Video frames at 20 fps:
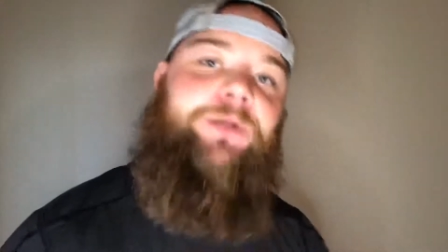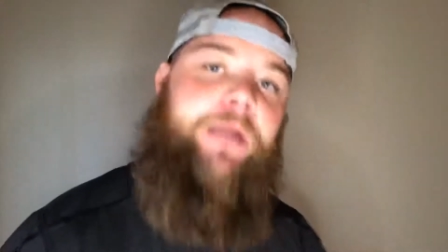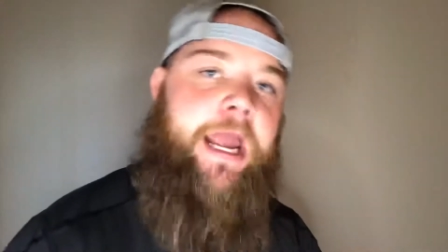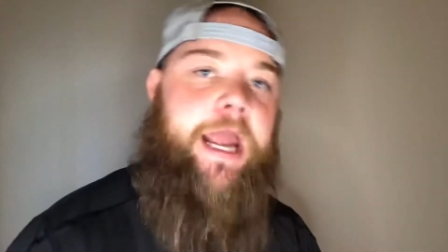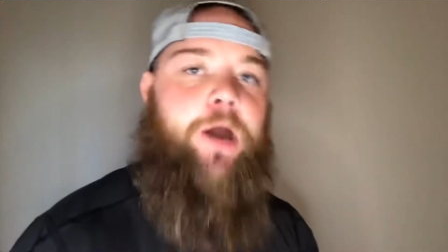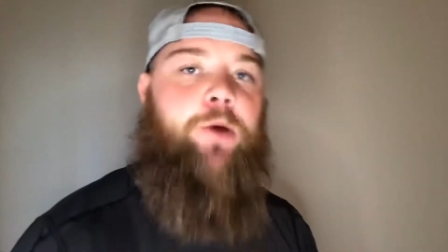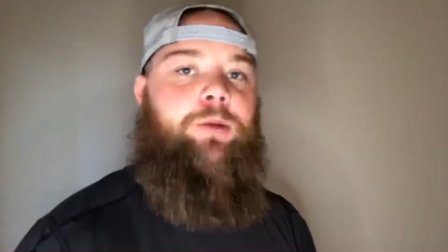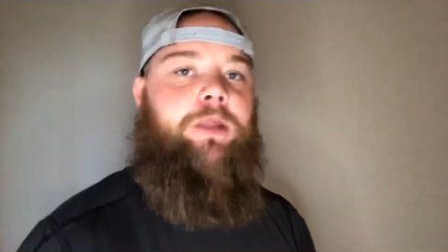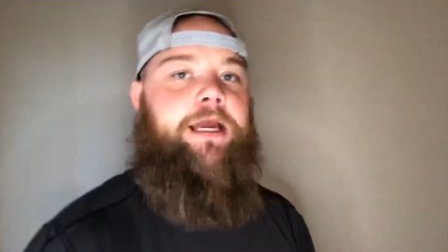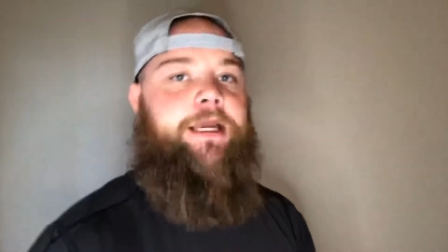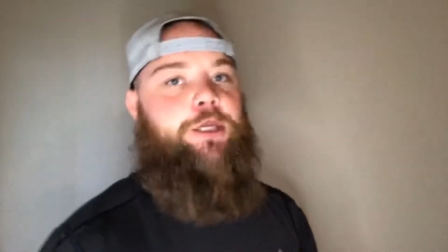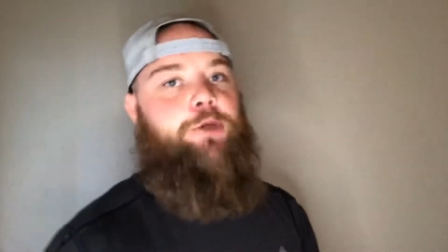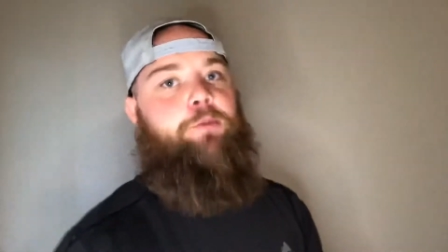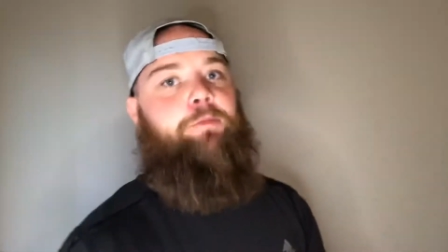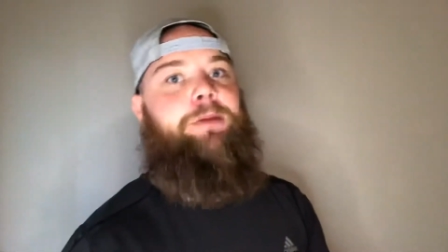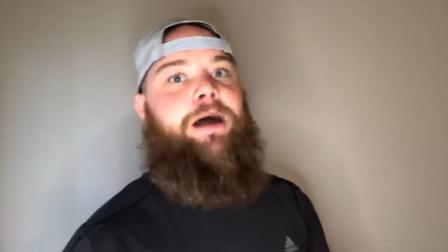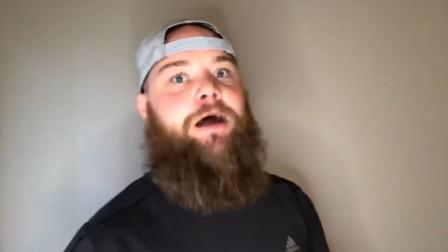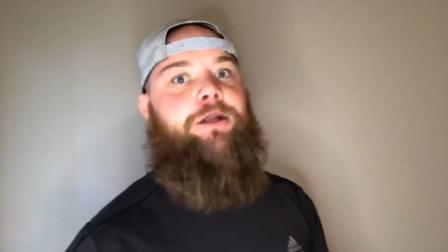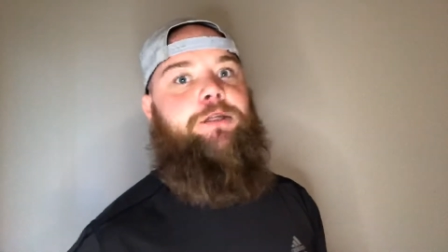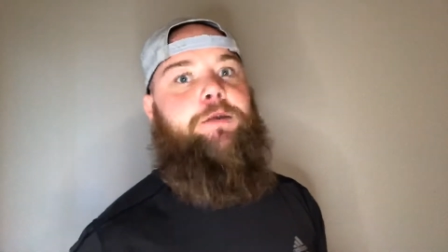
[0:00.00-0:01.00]
down like you're
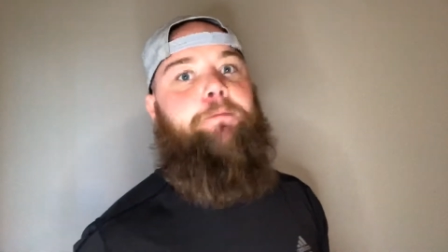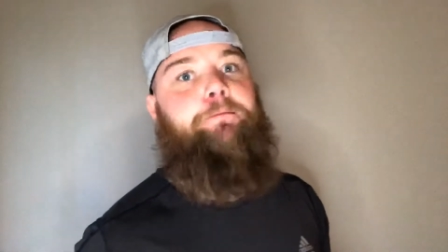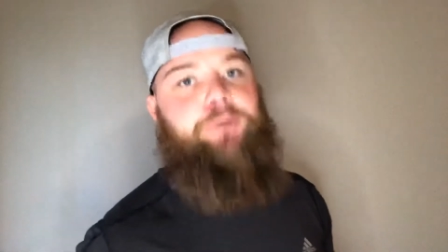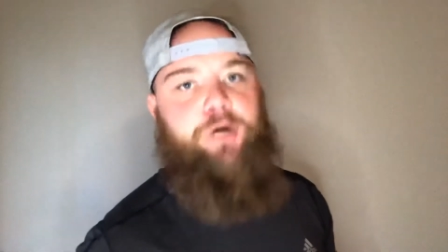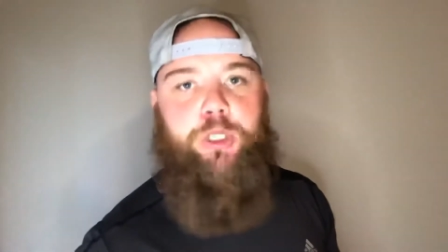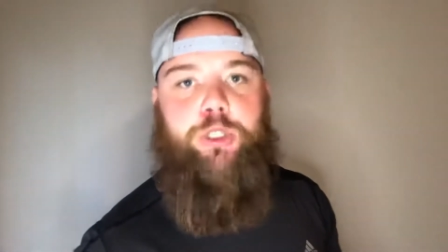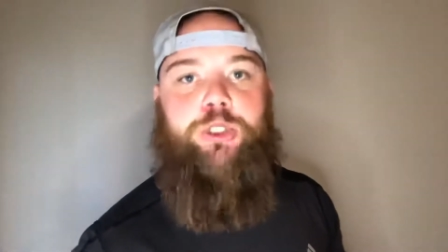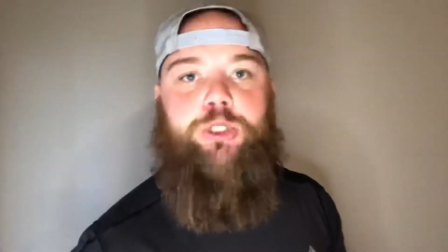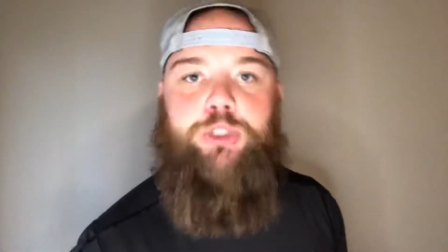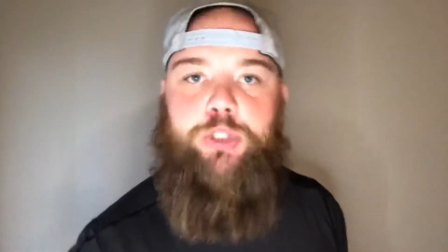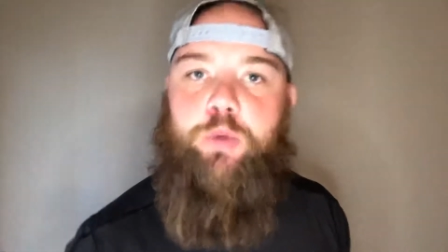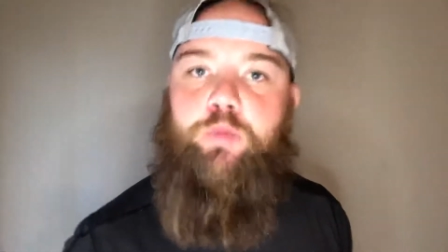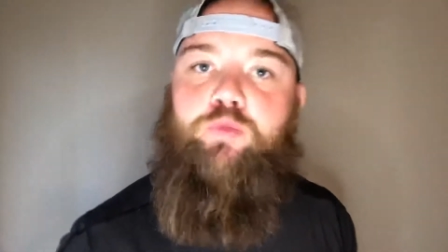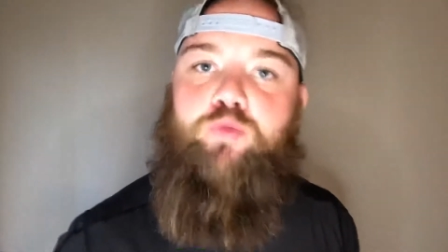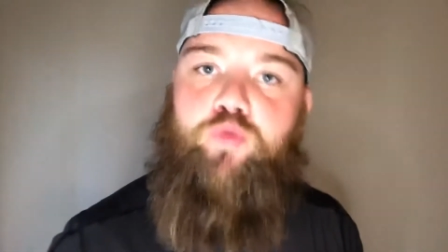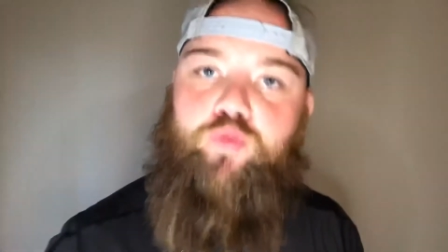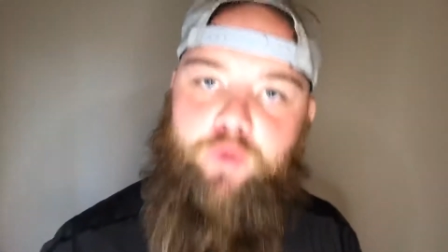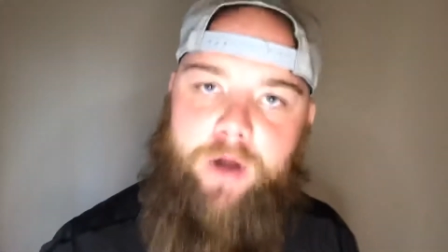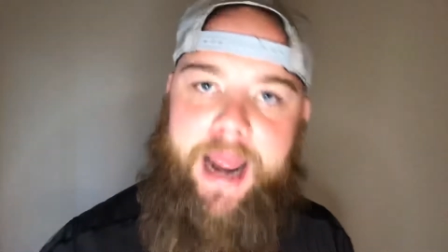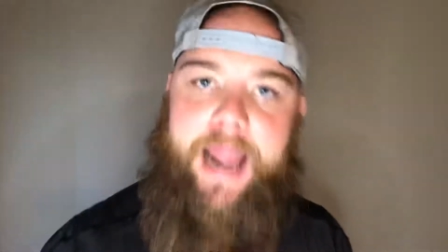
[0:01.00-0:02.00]
about to bust some
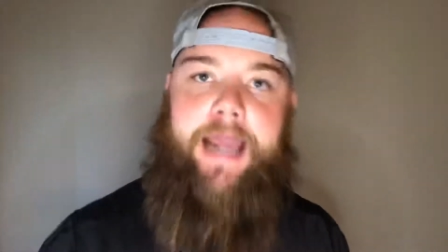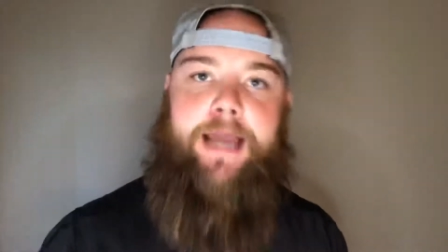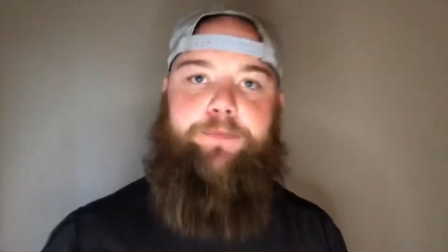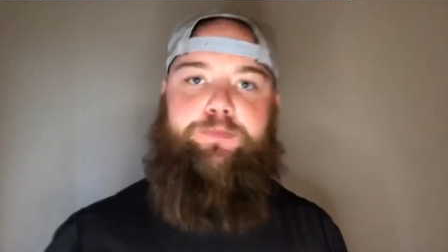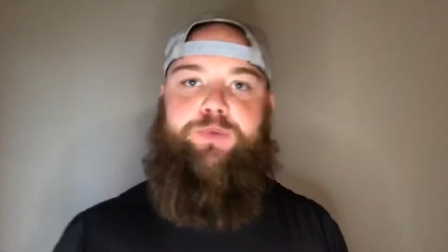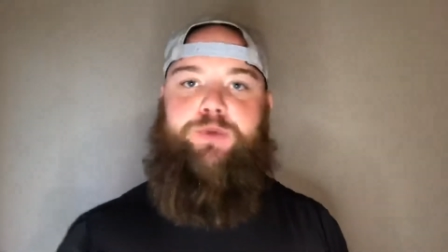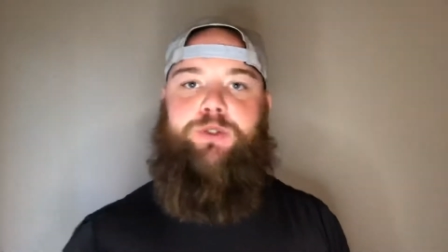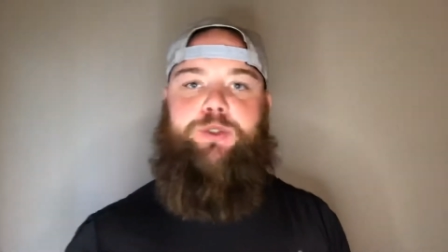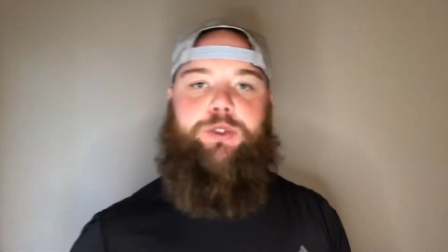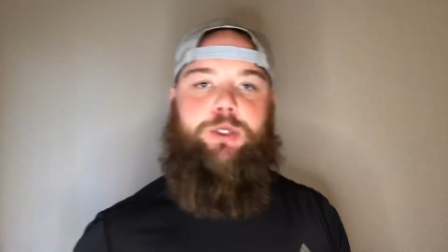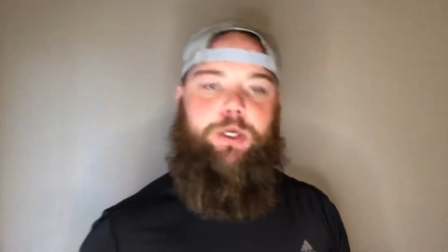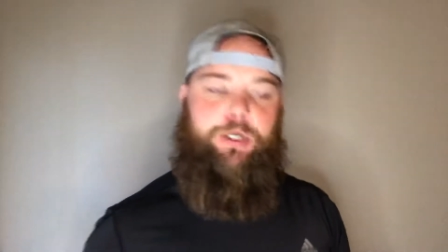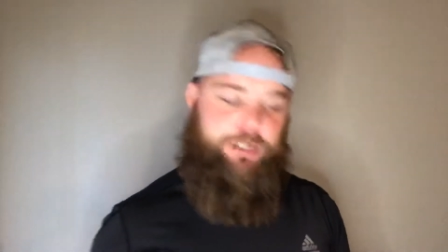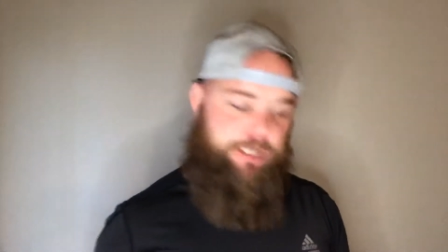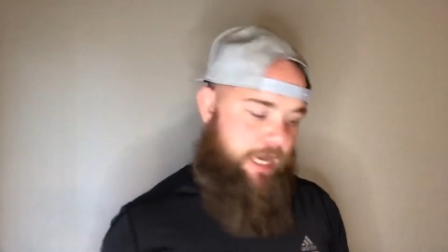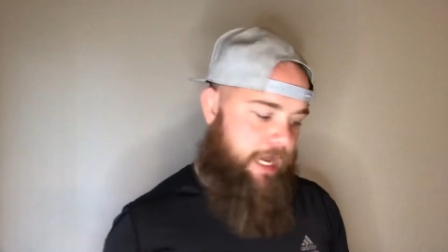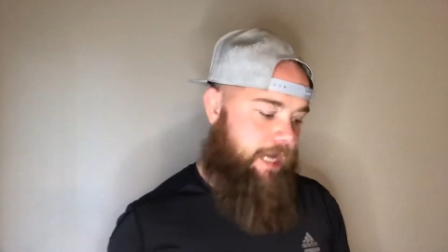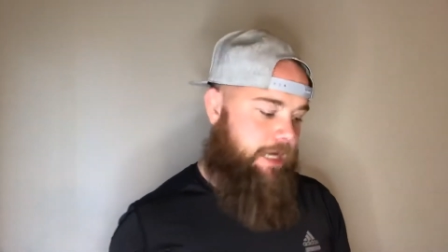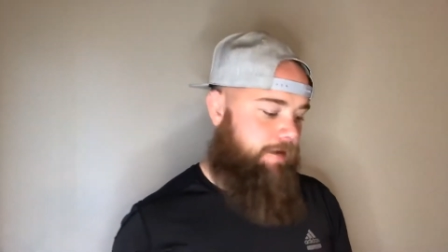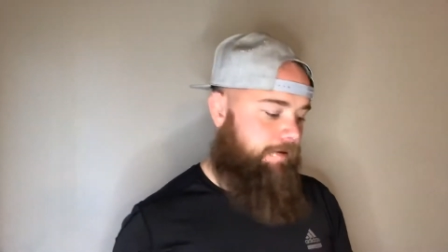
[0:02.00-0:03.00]
ramps.
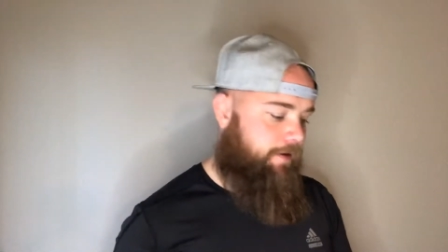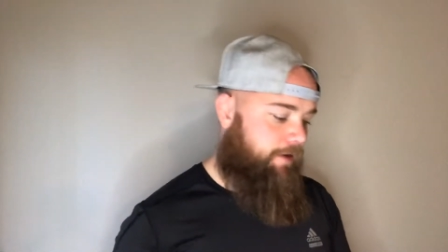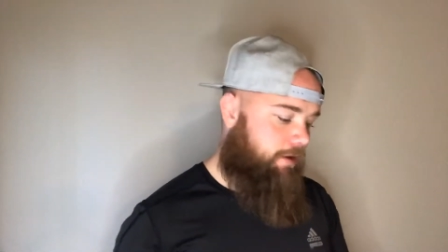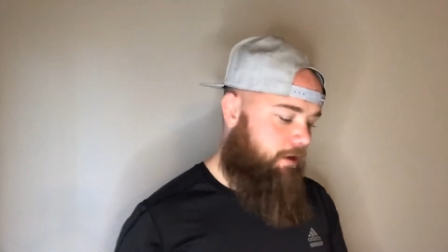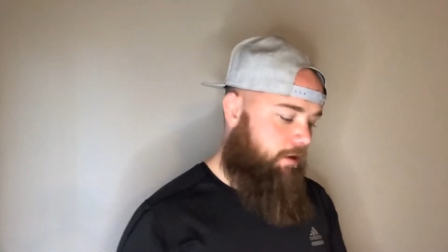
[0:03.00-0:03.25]
okay?